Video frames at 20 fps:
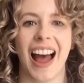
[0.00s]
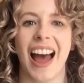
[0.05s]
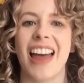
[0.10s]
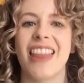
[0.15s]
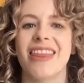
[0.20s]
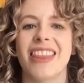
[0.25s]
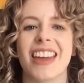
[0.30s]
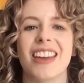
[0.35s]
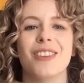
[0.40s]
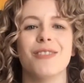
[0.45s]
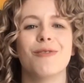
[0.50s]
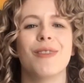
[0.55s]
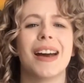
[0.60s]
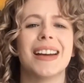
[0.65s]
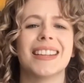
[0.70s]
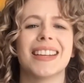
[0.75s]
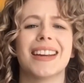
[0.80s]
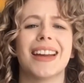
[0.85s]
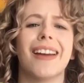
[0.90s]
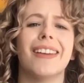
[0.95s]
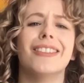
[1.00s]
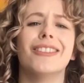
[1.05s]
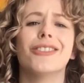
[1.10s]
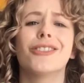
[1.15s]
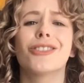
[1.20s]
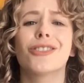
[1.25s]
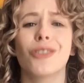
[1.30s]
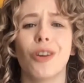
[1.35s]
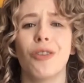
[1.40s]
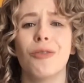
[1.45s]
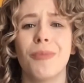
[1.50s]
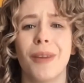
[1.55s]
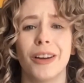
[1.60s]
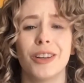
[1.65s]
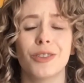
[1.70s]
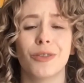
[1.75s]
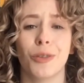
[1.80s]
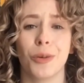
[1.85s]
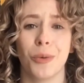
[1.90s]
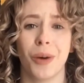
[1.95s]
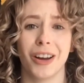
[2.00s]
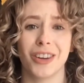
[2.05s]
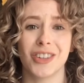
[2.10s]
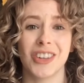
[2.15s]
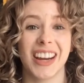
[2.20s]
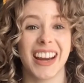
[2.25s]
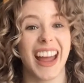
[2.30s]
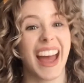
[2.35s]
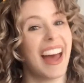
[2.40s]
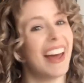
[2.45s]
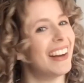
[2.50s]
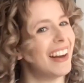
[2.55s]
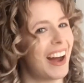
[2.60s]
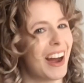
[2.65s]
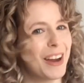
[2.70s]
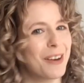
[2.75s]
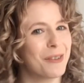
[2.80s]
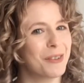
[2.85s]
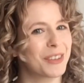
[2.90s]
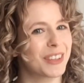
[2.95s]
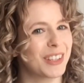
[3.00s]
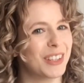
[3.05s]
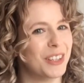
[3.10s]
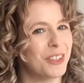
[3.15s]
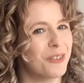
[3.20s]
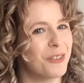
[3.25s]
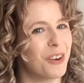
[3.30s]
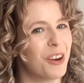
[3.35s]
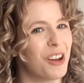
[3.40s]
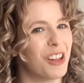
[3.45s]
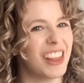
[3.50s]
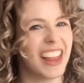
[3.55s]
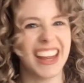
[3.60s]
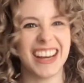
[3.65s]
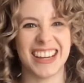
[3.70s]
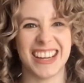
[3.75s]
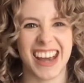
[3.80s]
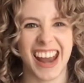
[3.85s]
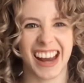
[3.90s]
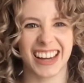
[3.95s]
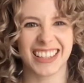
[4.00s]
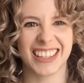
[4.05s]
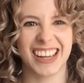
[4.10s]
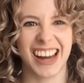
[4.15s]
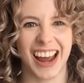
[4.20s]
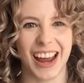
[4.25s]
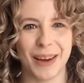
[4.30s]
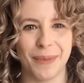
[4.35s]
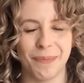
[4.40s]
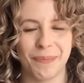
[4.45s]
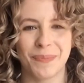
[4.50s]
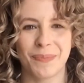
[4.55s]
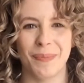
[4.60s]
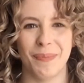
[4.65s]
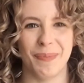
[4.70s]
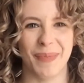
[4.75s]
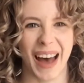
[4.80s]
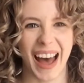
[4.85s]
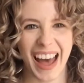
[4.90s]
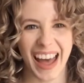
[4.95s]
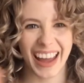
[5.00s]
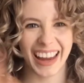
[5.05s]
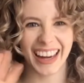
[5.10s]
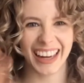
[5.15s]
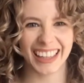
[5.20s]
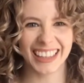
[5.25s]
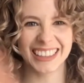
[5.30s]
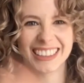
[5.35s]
thank you guys again so much for watching, and I will see you all next time. Bye!